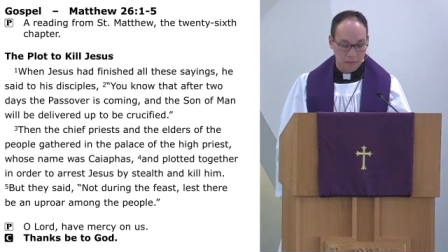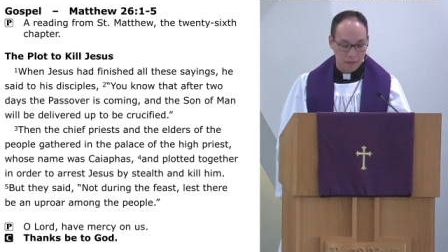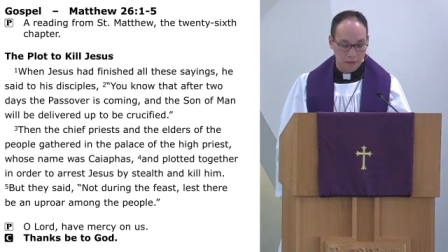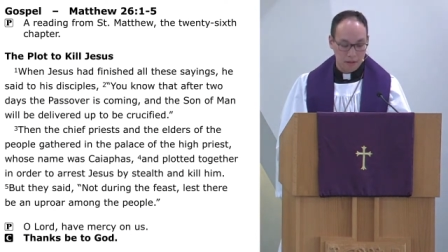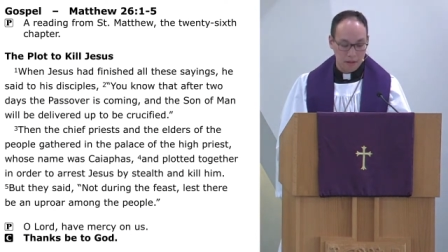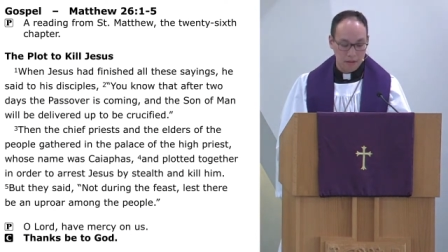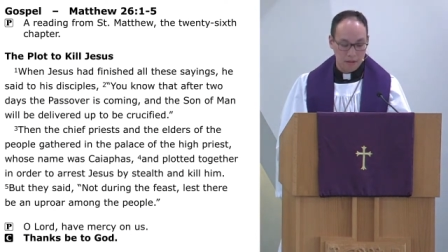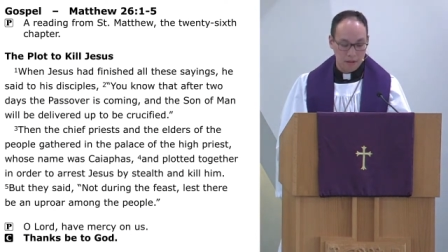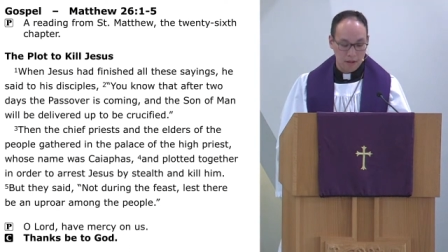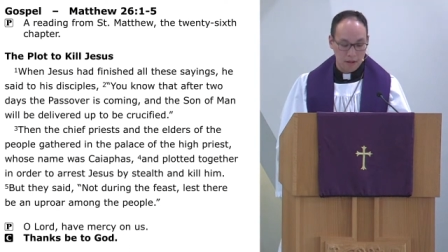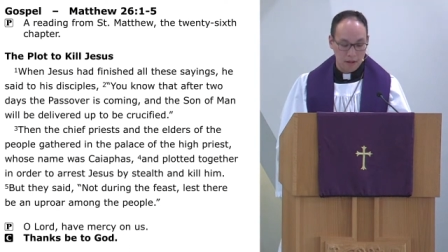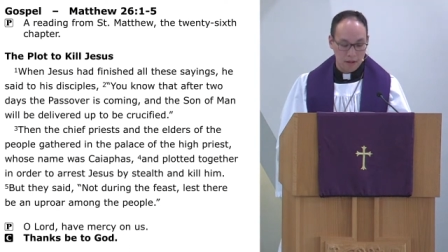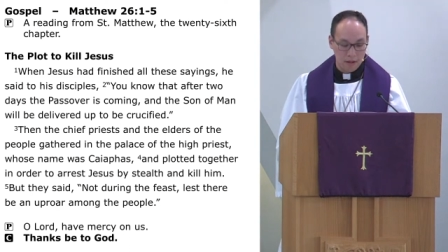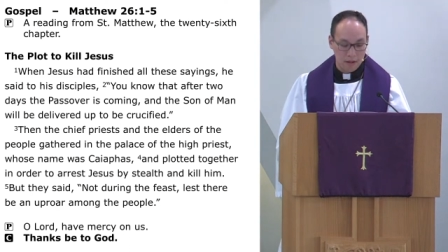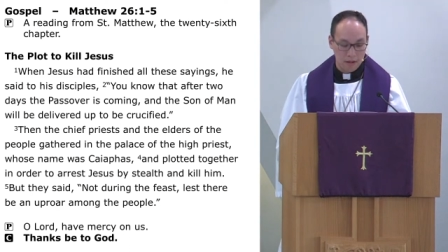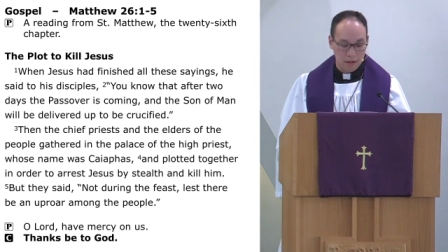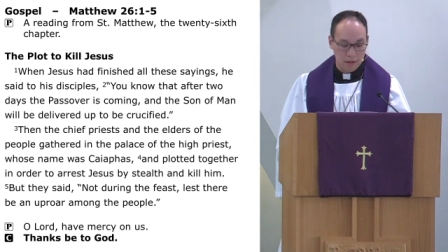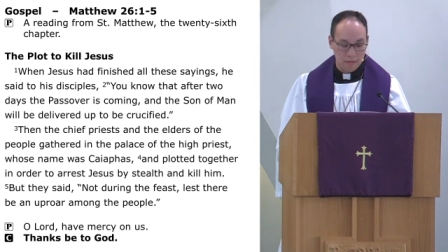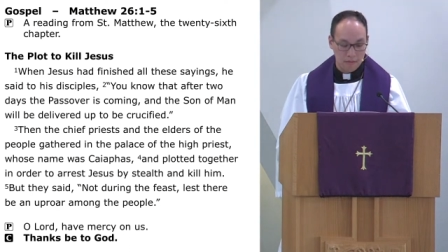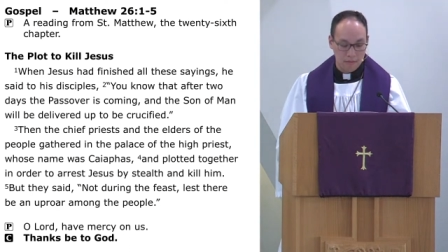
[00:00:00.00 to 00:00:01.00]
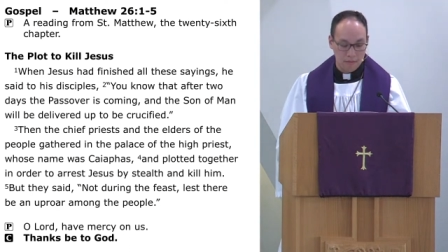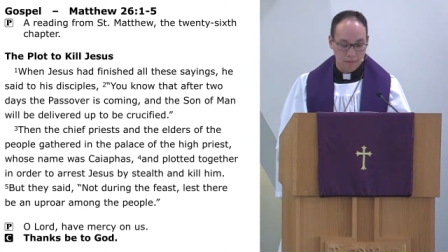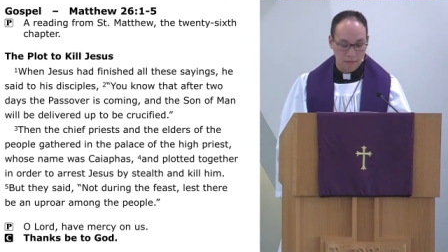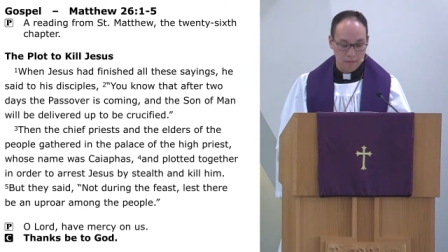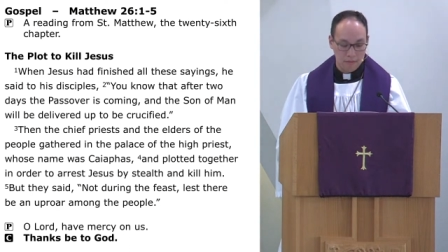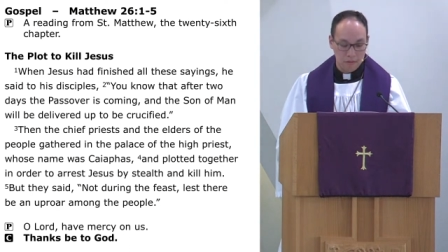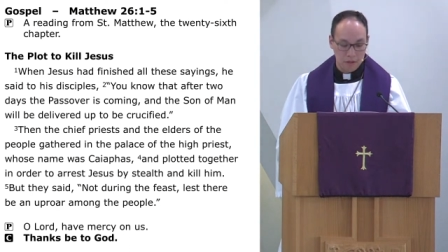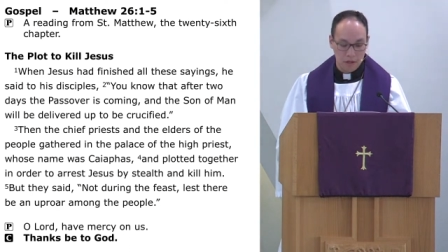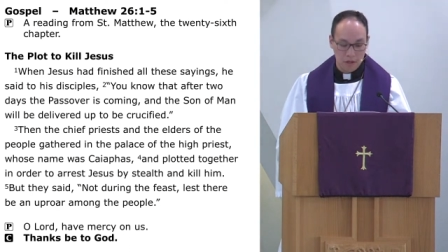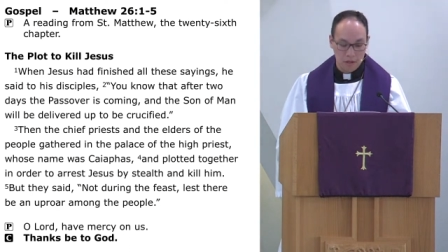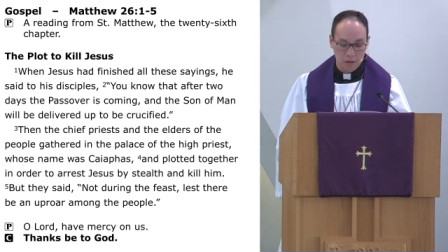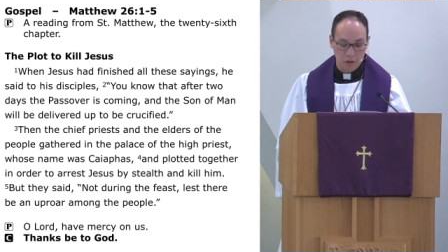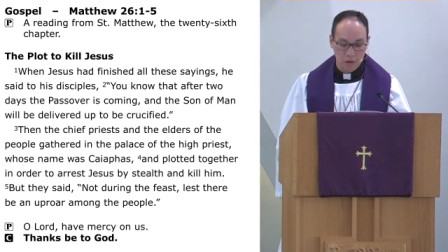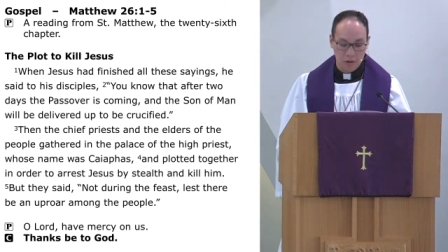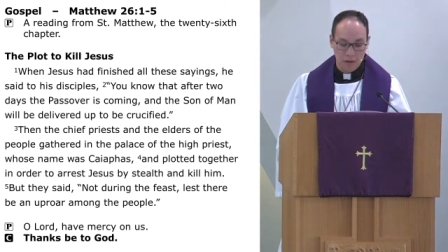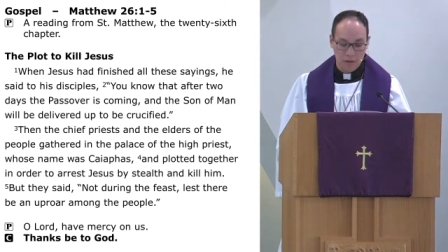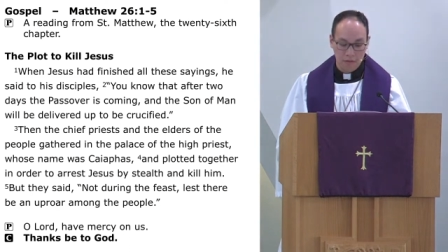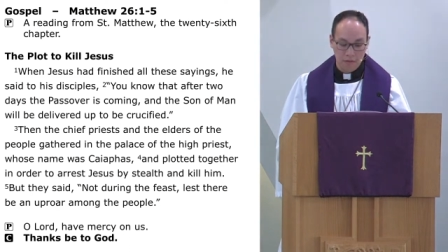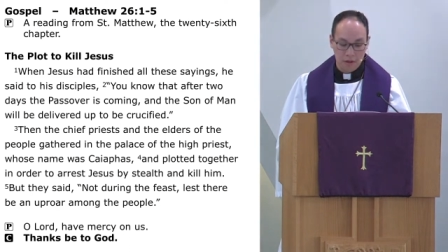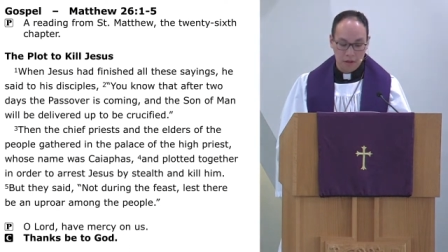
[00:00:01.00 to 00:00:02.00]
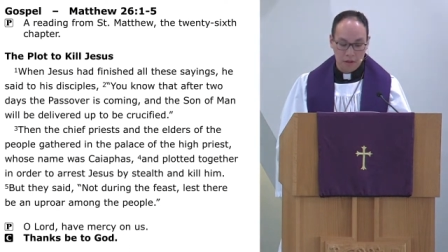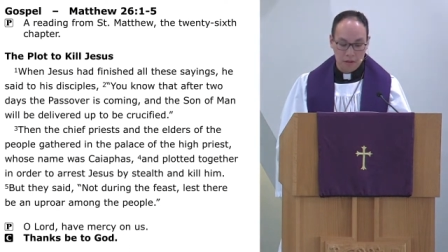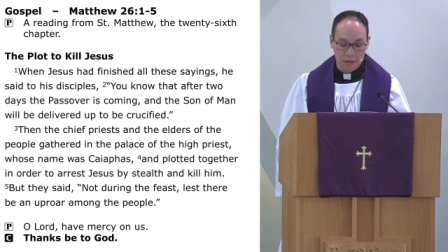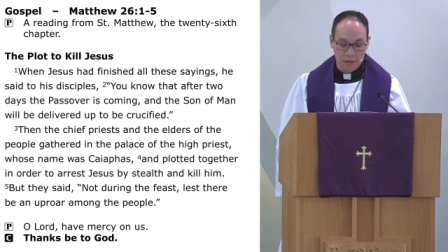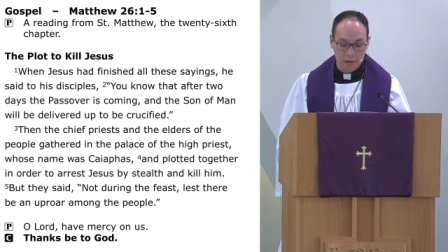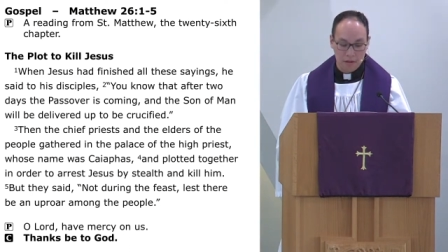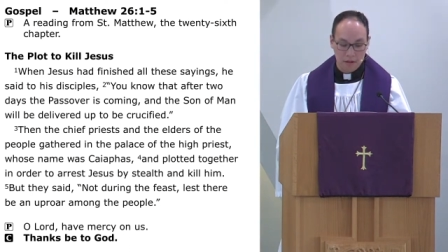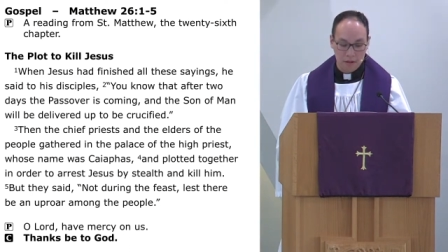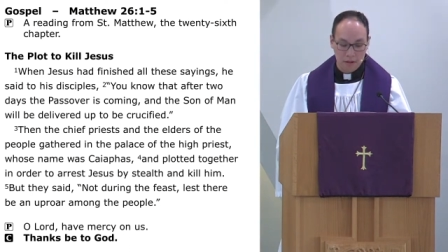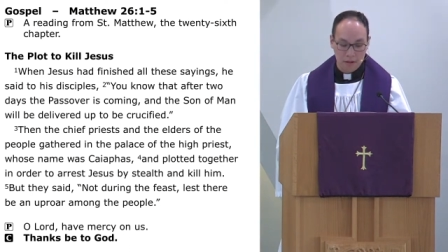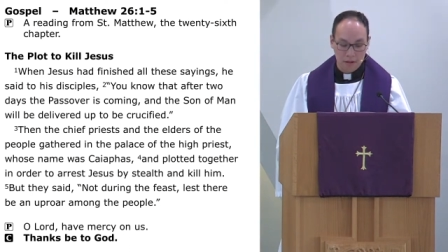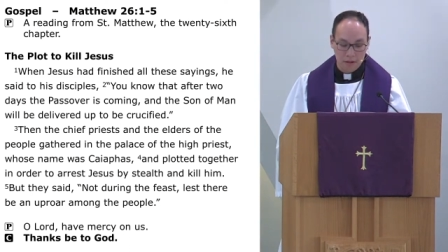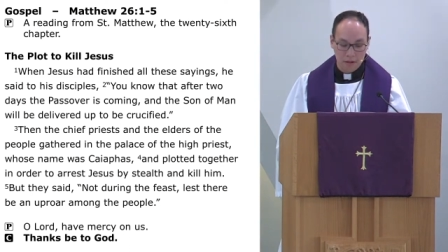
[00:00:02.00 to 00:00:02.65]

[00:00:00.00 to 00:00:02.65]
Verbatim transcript: But they said, Not during the feast,